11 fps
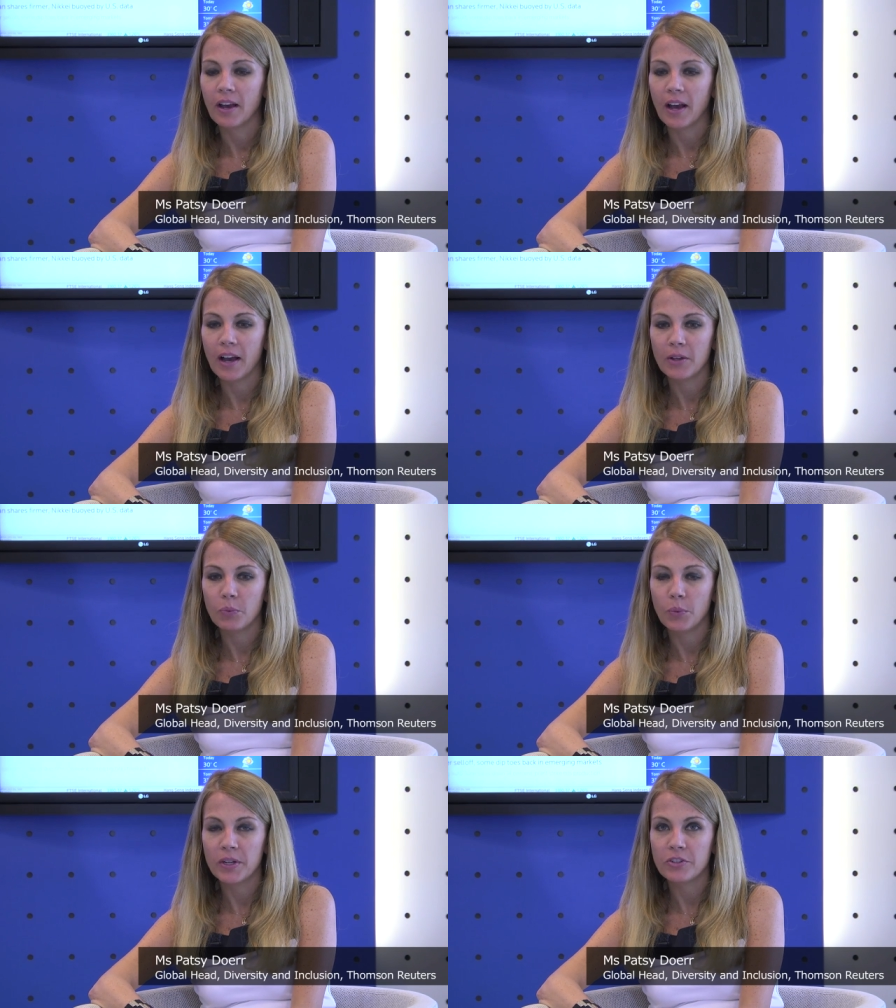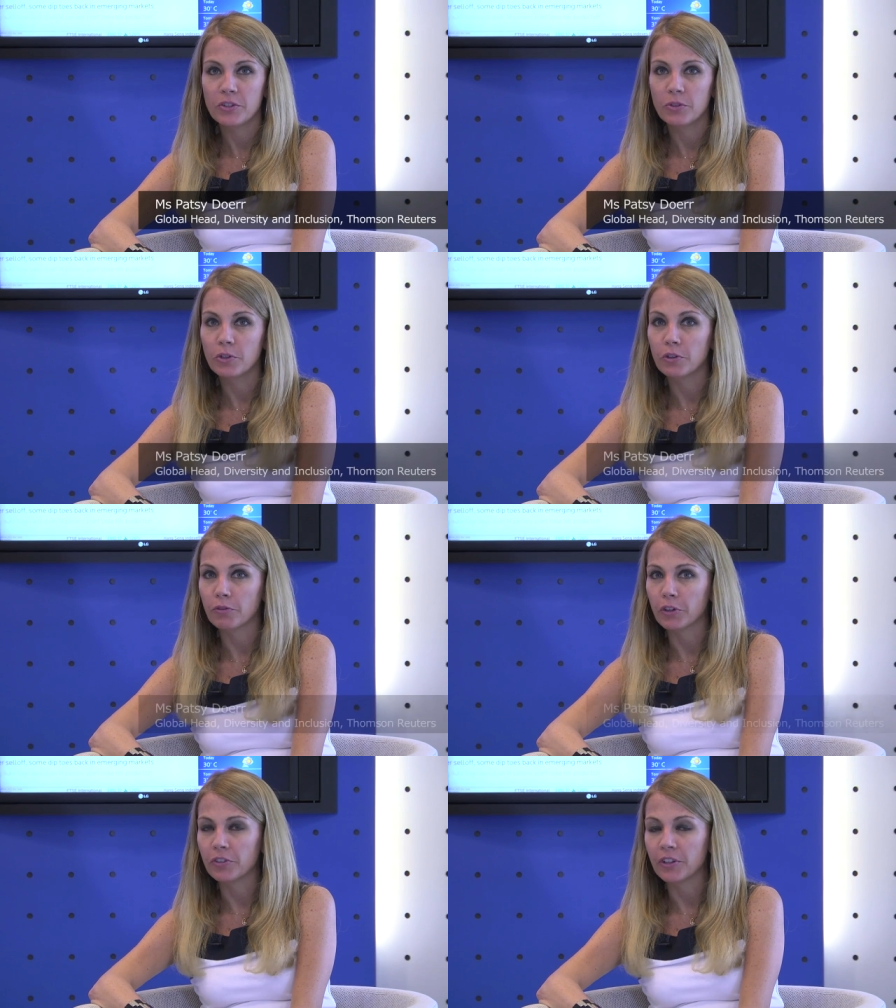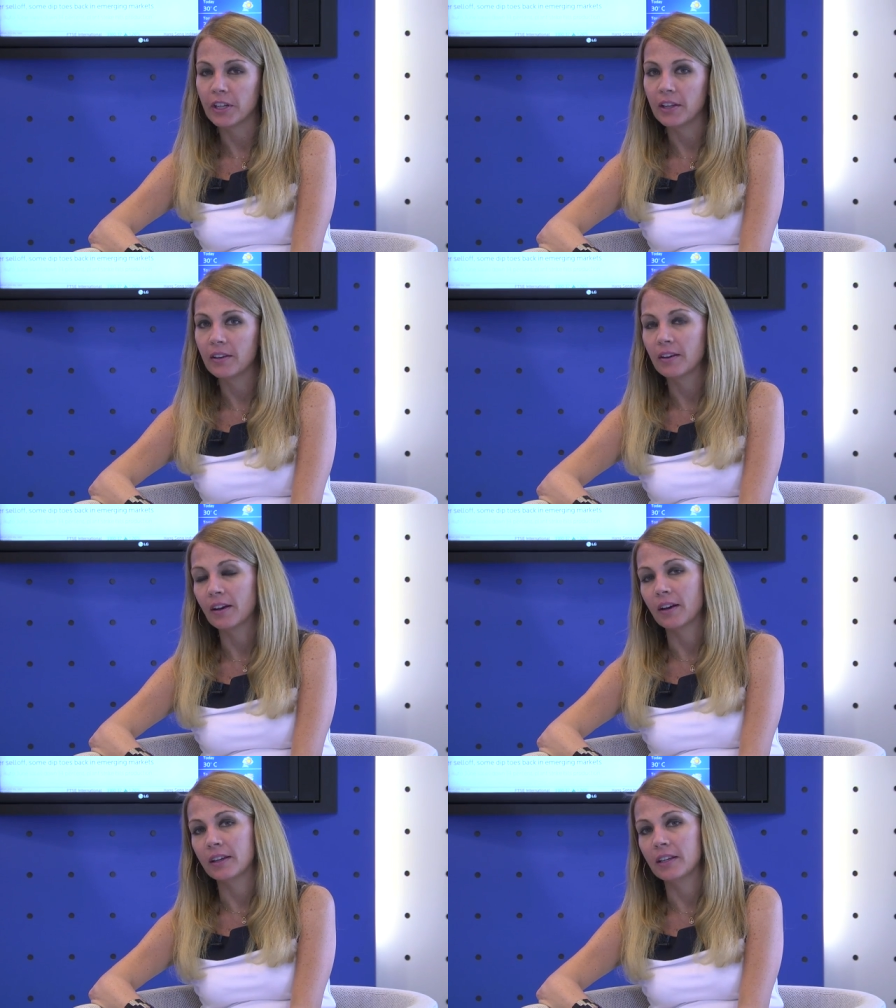I went to university
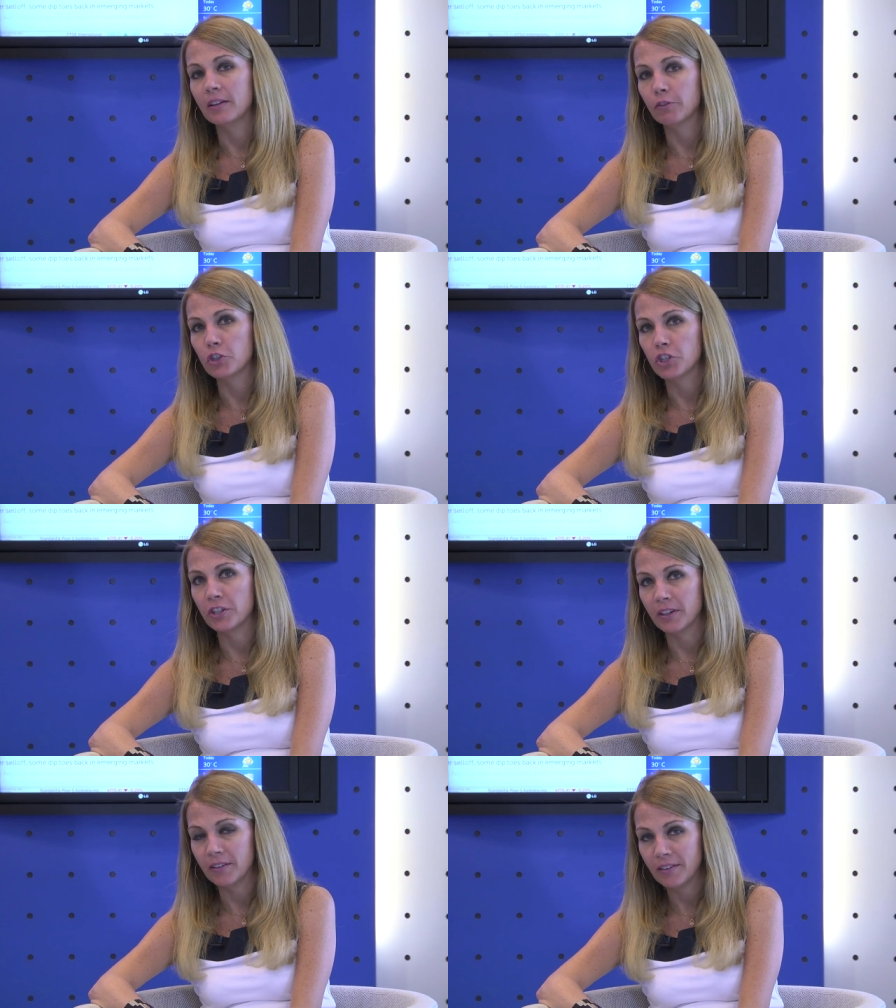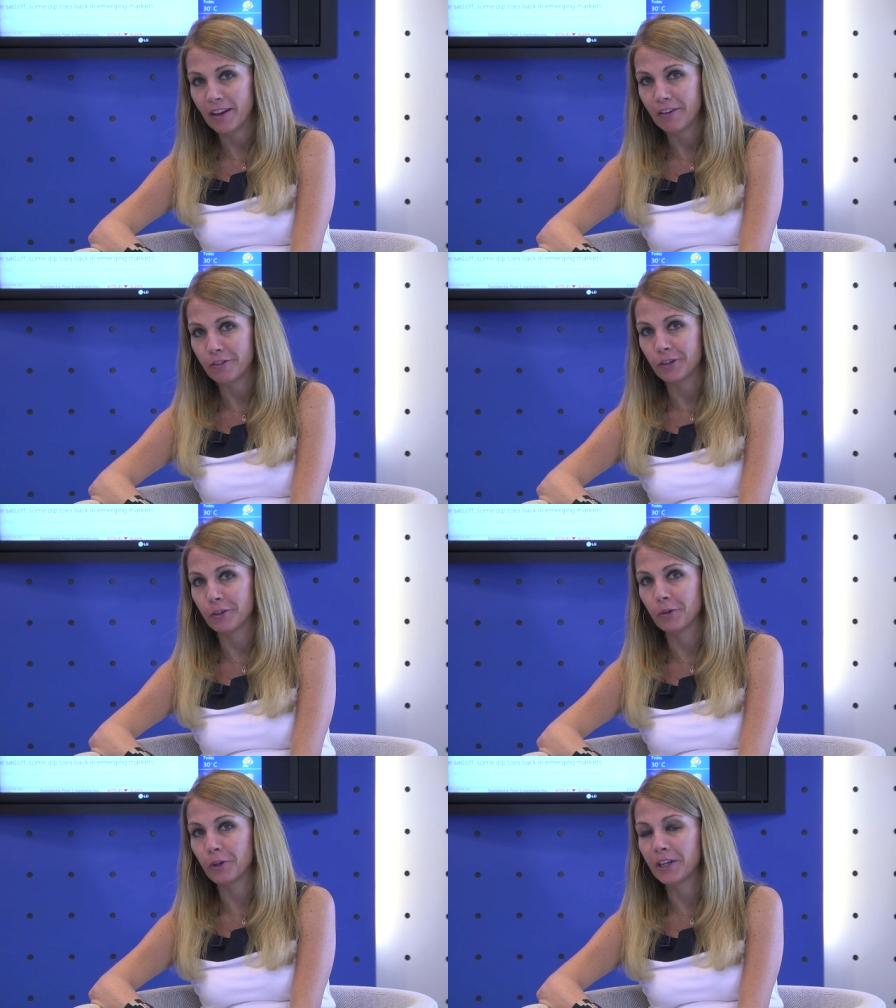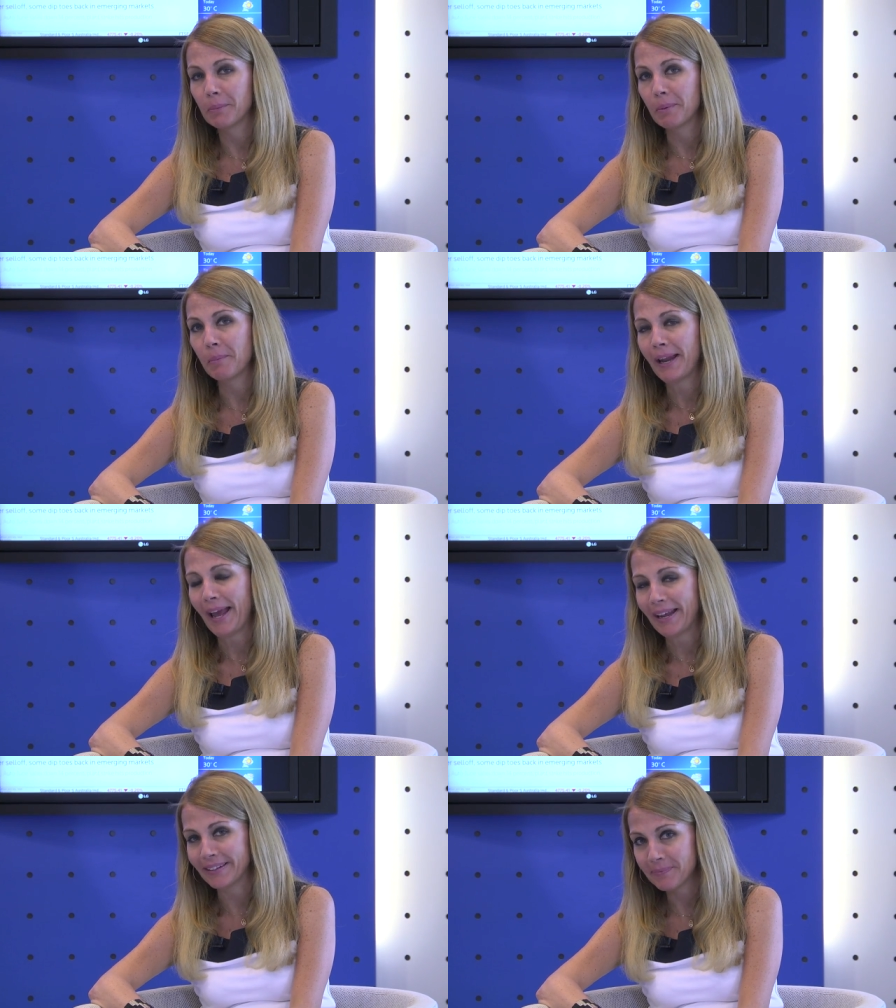in Virginia after growing up in
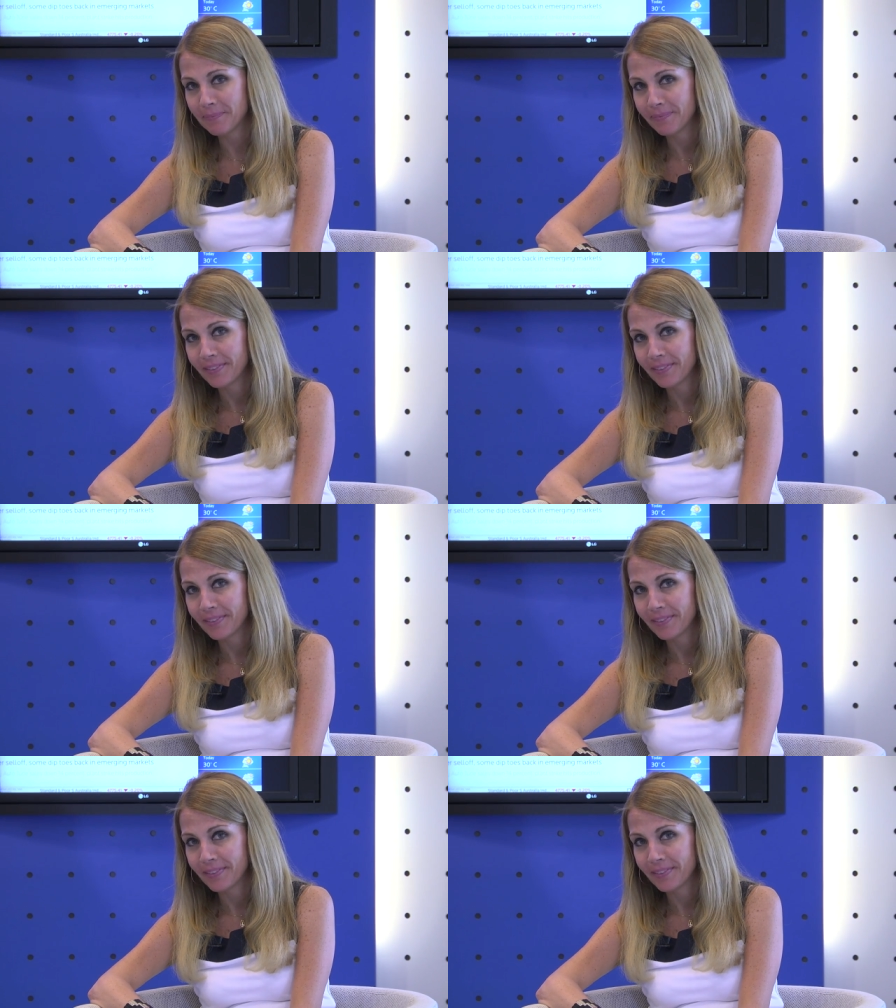Manhattan.